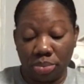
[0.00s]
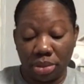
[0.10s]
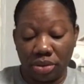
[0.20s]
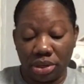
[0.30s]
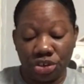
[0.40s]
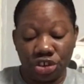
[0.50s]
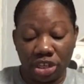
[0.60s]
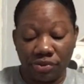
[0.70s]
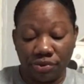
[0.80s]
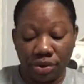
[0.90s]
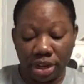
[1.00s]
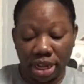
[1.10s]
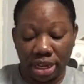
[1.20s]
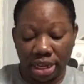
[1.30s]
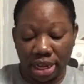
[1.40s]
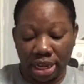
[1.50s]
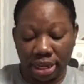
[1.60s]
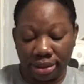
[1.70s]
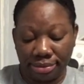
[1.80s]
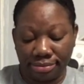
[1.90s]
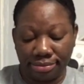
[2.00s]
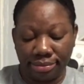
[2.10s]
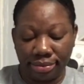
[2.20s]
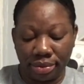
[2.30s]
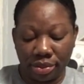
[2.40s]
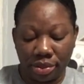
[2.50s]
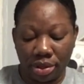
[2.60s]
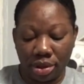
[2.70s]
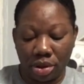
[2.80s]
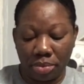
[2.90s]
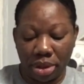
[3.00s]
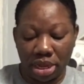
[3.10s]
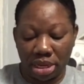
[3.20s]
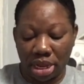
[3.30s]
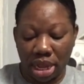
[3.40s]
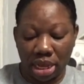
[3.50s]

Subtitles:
It was just $4.99. It's normally like